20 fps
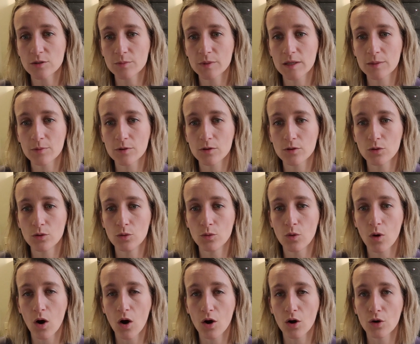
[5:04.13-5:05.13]
are people
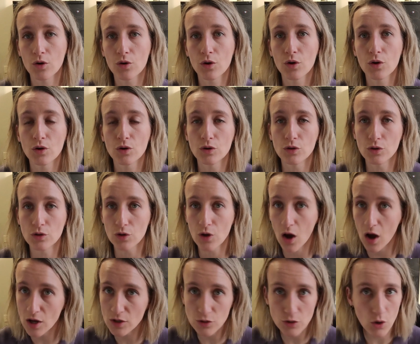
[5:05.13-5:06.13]
who are
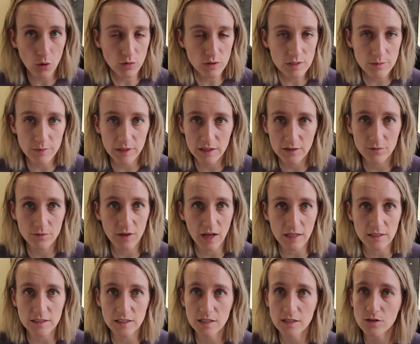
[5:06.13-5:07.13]
not known to be
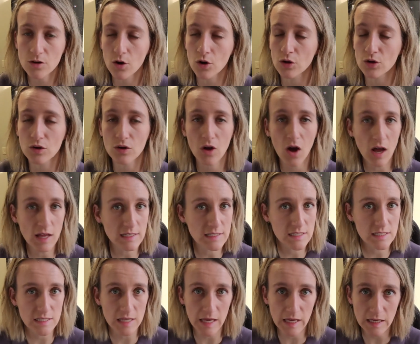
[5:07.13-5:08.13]
infected or not
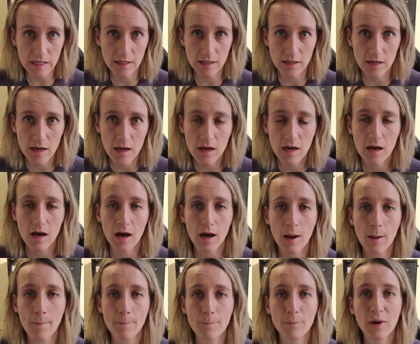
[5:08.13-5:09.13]
sick,
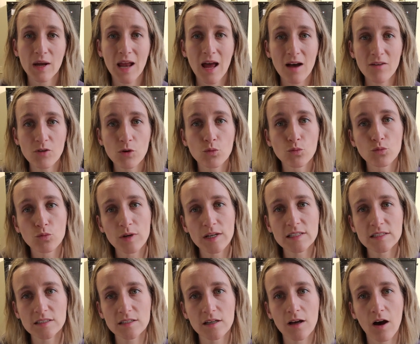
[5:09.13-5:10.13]
but have a
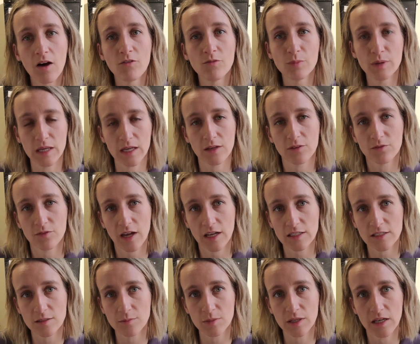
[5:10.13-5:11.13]
risk of being
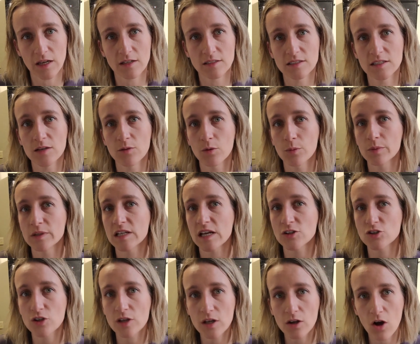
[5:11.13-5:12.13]
infected because they were
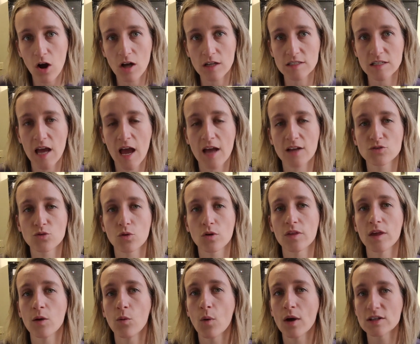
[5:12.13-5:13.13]
potentially a contact or
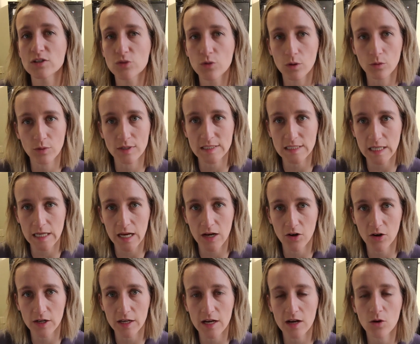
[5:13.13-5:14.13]
they went to a risky
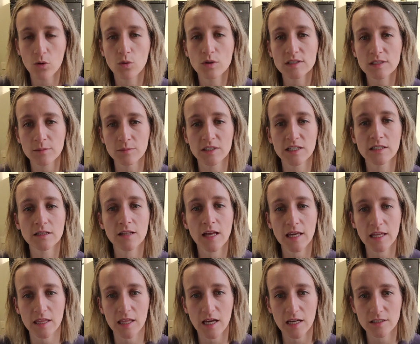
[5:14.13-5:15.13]
area or something
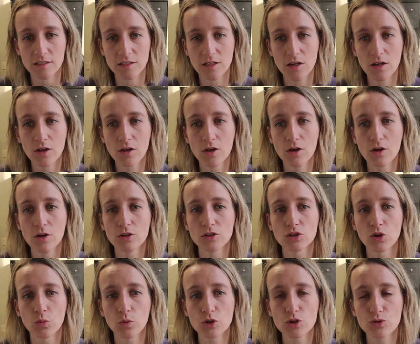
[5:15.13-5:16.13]
like that.
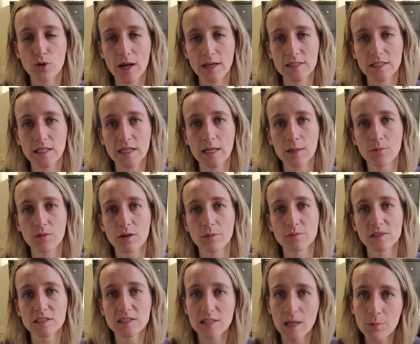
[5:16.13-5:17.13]
So we're trying to keep them
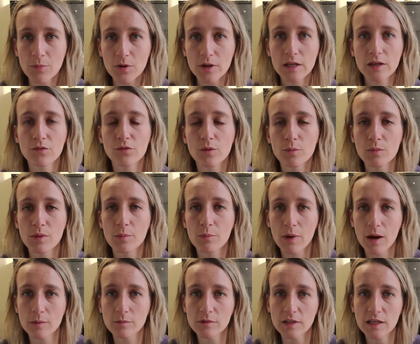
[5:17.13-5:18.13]
separated from the
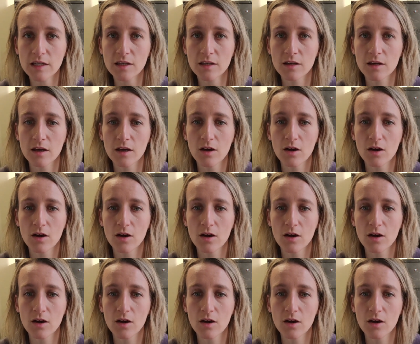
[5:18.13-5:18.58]
public